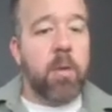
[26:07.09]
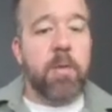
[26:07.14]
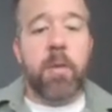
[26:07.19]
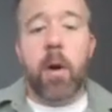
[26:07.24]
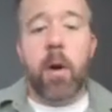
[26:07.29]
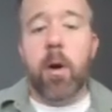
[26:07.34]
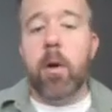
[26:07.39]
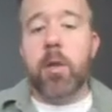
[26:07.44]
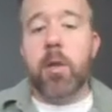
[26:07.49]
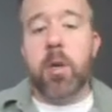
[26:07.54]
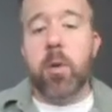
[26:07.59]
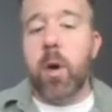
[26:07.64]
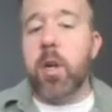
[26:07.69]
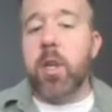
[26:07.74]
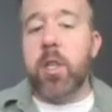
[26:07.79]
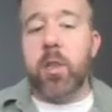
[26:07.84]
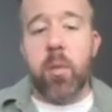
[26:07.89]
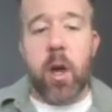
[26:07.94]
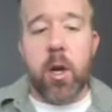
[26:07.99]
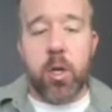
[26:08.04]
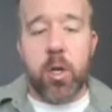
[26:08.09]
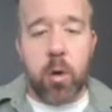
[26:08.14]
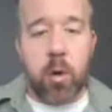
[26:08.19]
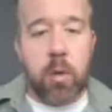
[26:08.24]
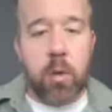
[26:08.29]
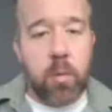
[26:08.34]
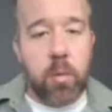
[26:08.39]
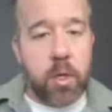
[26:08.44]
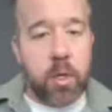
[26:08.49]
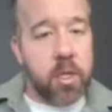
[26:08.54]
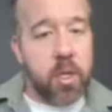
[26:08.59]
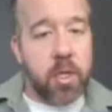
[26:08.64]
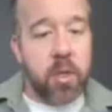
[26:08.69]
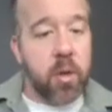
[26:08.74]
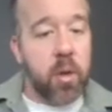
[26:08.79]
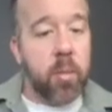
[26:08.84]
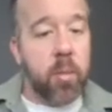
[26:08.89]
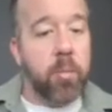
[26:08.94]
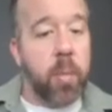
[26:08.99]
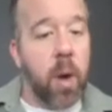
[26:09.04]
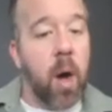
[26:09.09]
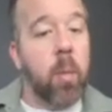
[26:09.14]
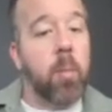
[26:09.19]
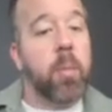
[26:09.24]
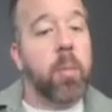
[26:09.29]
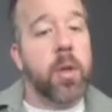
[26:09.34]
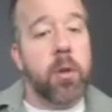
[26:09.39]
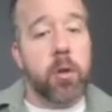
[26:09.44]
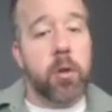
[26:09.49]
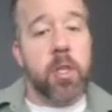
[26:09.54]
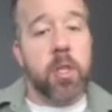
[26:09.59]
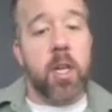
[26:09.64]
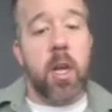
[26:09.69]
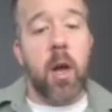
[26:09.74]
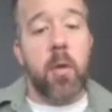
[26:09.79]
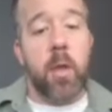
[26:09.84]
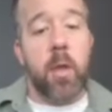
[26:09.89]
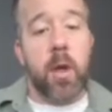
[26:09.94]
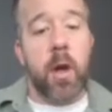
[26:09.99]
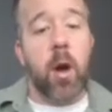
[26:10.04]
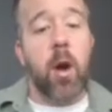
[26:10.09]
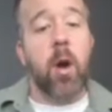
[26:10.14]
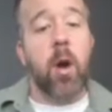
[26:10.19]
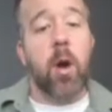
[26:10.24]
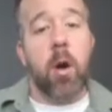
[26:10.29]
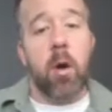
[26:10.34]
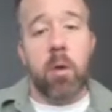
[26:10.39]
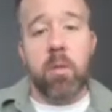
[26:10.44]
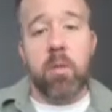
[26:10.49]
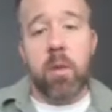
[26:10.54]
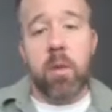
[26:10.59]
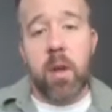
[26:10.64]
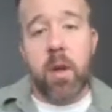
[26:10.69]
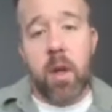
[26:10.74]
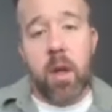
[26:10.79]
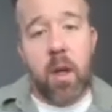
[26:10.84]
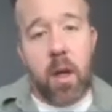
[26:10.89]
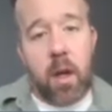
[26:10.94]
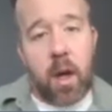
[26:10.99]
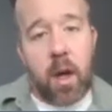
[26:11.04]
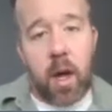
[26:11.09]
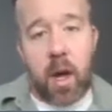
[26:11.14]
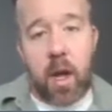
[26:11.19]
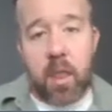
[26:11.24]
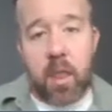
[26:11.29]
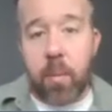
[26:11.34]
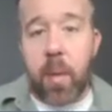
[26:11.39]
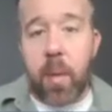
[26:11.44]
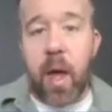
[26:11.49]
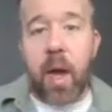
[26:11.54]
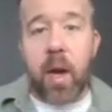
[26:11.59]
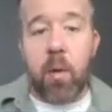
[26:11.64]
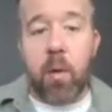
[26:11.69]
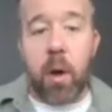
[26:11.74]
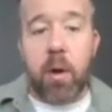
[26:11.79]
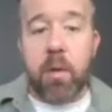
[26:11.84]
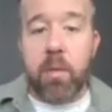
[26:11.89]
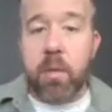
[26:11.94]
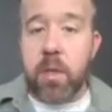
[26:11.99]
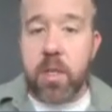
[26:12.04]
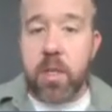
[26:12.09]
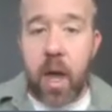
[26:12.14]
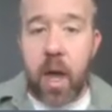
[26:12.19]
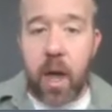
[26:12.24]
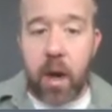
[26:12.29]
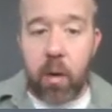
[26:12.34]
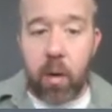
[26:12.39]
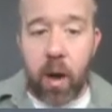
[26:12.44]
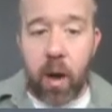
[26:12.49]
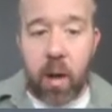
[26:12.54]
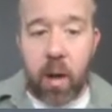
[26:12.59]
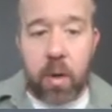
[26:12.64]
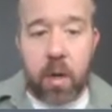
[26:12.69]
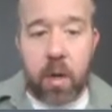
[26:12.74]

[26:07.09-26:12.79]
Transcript: first, you reach threshold, which is this little bump you see on the curve in the background of this diagram.